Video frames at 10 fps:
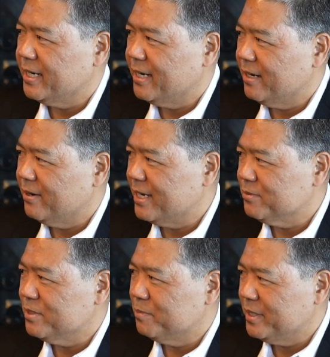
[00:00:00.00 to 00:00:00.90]
now, as
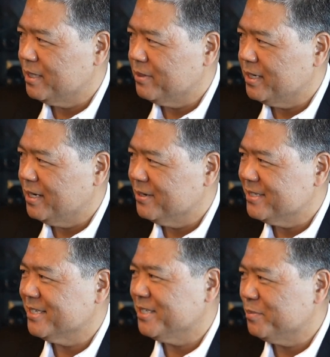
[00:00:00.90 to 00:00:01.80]
we speak right now,
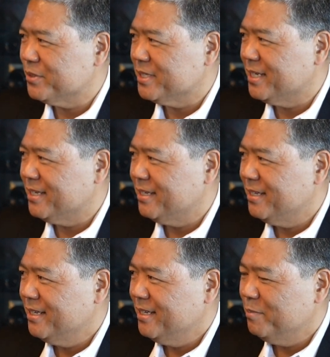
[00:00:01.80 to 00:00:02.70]
it's 60%.
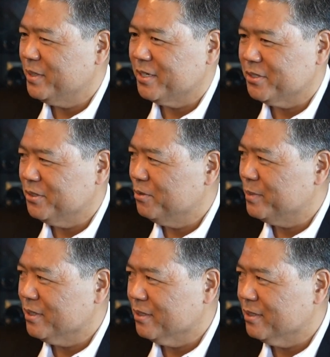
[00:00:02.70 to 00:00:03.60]
But there's a new
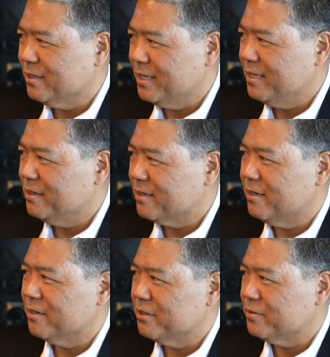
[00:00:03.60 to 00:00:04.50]
bill in
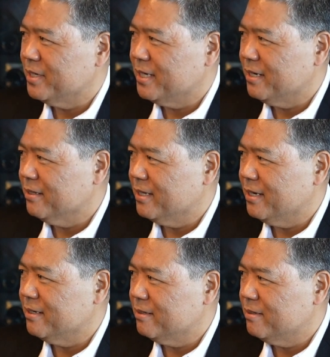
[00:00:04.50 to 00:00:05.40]
Congress right now
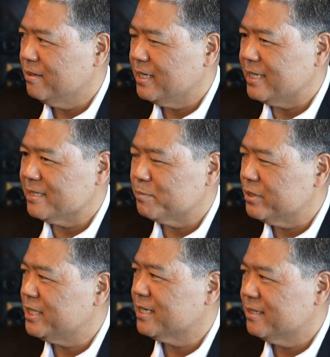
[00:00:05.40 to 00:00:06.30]
that is
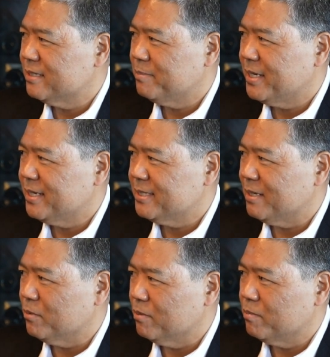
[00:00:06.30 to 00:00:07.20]
projected to pass
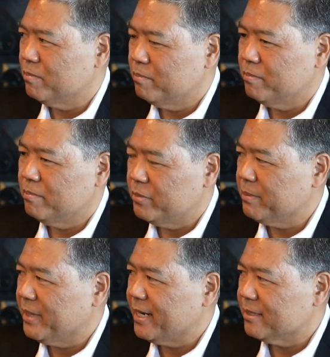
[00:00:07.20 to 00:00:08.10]
that will
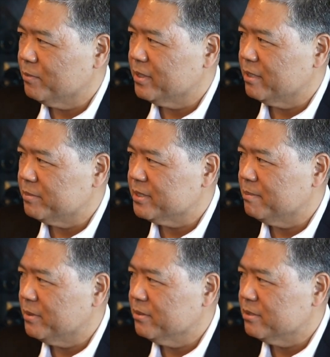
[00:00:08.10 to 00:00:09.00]
bring back the
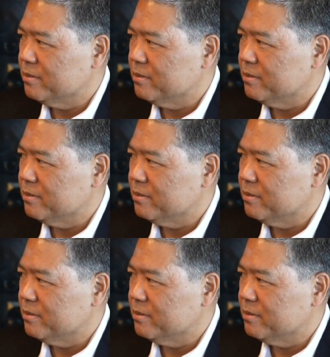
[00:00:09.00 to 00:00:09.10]
100% bonus